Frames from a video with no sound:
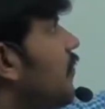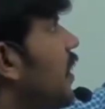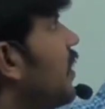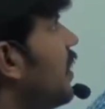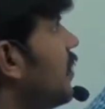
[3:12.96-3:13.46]

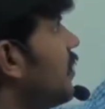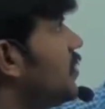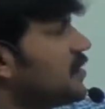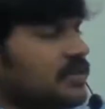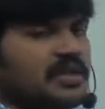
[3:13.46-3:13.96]
fine day,
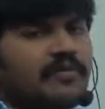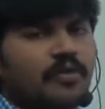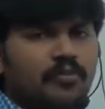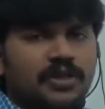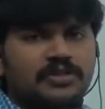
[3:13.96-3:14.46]
this
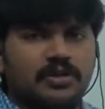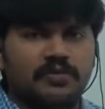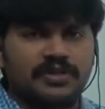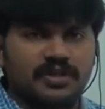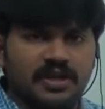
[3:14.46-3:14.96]
Java
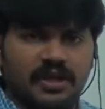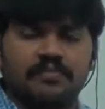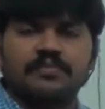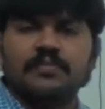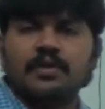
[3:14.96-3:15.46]
1.0 version
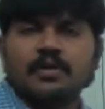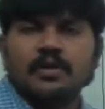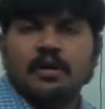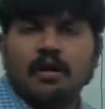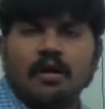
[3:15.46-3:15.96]
came.
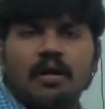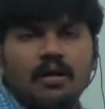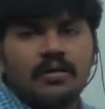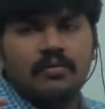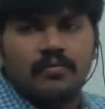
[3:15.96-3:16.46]

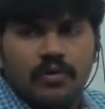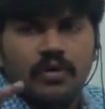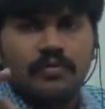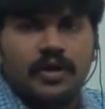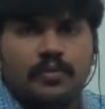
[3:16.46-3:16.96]
All
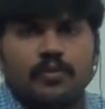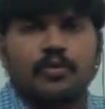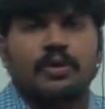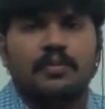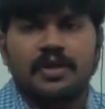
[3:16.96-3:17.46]
worldwide
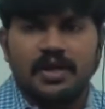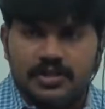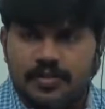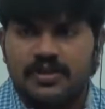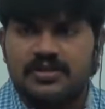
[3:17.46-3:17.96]
programming
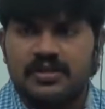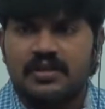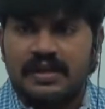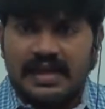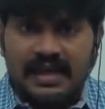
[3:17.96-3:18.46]
experts
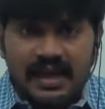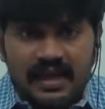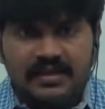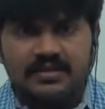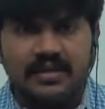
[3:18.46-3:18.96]

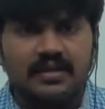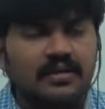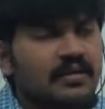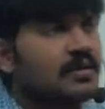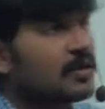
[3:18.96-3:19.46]
analyzed
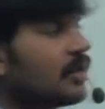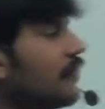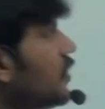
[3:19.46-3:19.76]
the